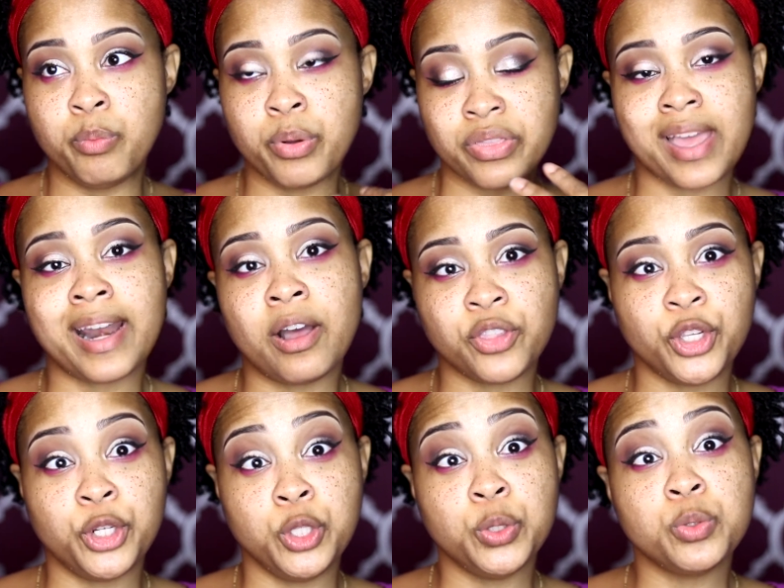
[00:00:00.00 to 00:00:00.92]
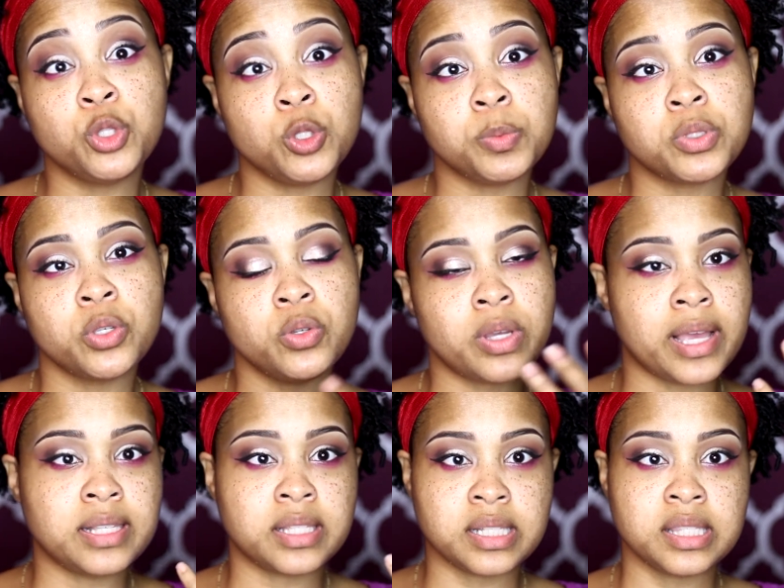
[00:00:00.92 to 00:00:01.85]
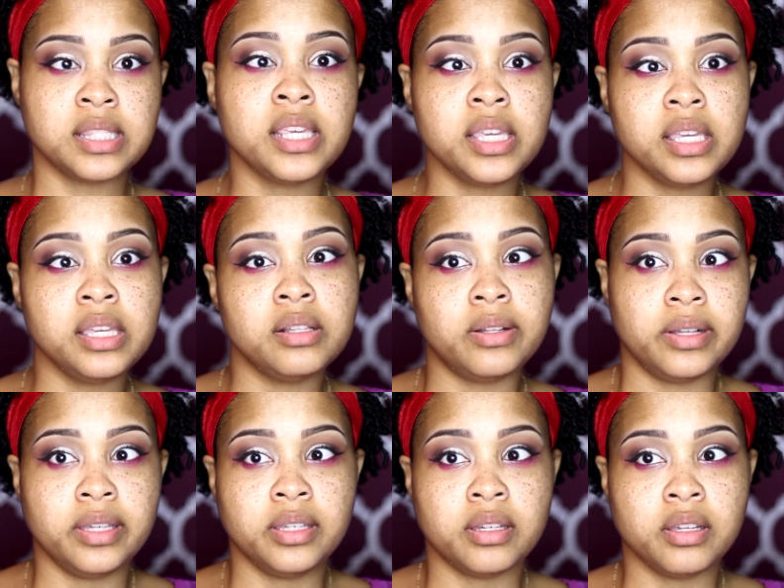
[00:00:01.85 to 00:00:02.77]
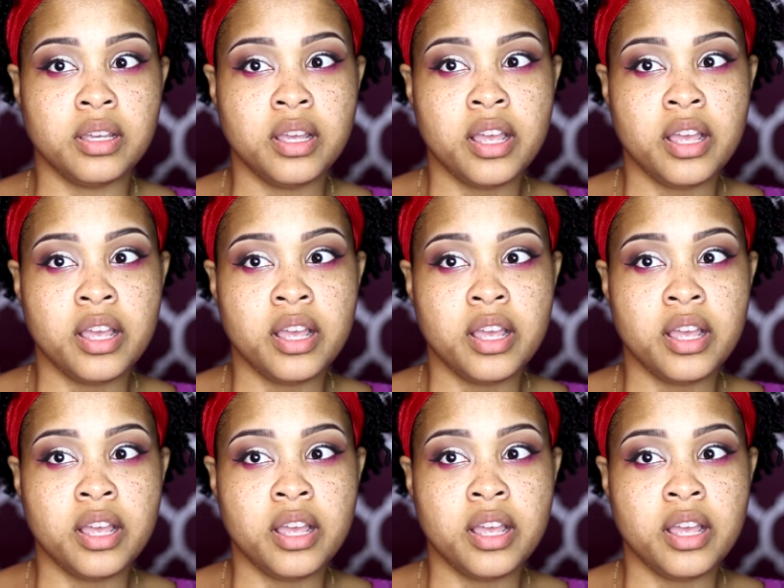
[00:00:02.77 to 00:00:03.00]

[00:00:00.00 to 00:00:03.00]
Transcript: put that out there on YouTube so you guys can see, like,